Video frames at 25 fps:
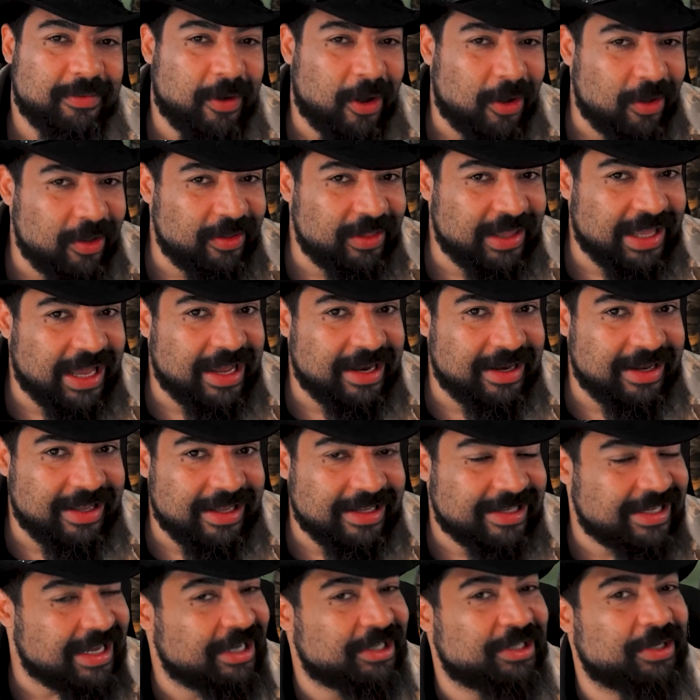All that
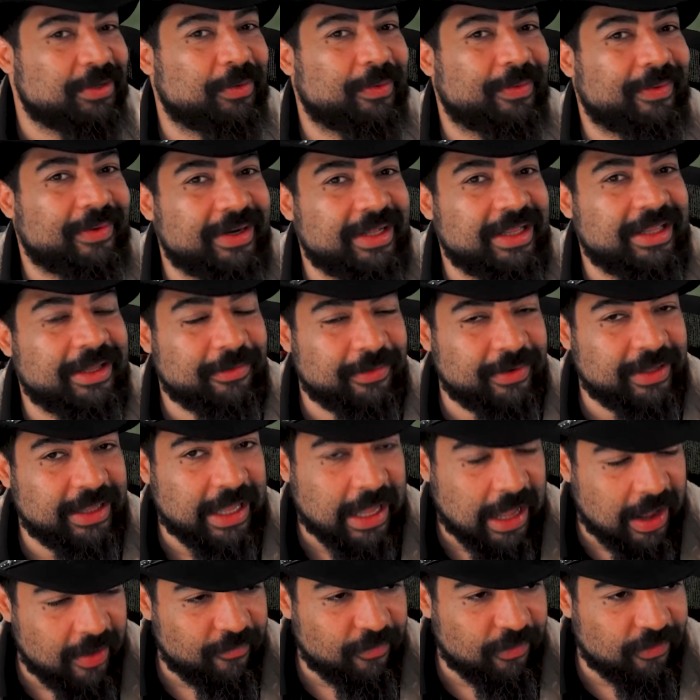is actually really, really
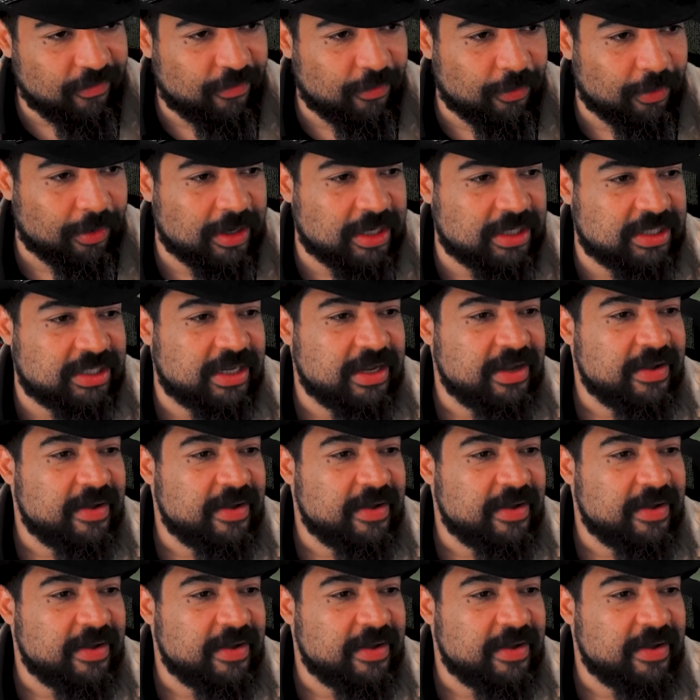helpful for us.